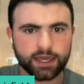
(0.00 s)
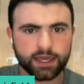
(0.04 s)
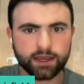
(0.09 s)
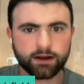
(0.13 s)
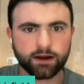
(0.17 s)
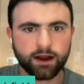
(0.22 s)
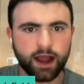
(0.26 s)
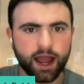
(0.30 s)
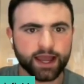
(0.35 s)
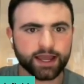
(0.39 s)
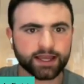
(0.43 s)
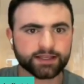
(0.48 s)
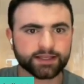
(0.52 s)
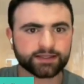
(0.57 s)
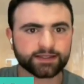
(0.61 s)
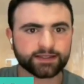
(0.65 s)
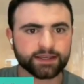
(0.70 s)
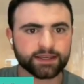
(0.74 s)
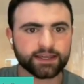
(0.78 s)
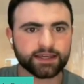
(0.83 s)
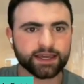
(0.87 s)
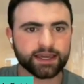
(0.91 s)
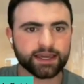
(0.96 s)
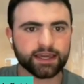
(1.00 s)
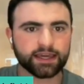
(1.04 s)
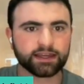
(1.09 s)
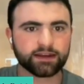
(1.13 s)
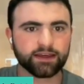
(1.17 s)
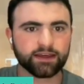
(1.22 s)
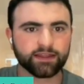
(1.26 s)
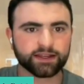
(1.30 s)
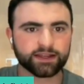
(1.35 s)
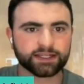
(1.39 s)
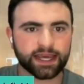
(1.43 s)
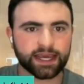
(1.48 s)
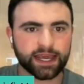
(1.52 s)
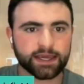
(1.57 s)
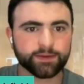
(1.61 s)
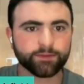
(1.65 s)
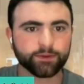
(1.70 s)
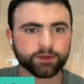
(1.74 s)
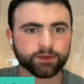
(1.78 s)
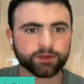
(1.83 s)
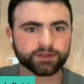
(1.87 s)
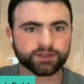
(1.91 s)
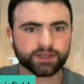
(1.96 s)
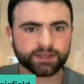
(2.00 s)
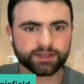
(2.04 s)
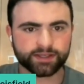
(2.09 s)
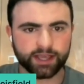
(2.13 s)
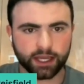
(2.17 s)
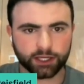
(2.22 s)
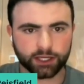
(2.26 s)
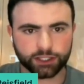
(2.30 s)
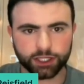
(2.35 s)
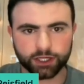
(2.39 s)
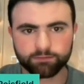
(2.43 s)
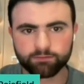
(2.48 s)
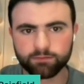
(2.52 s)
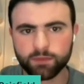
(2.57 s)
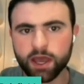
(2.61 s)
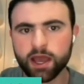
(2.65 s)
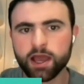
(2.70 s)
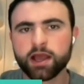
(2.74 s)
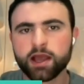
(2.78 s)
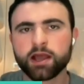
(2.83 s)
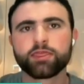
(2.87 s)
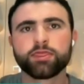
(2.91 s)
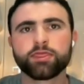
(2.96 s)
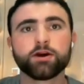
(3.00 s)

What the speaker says: here I can see in the tables section,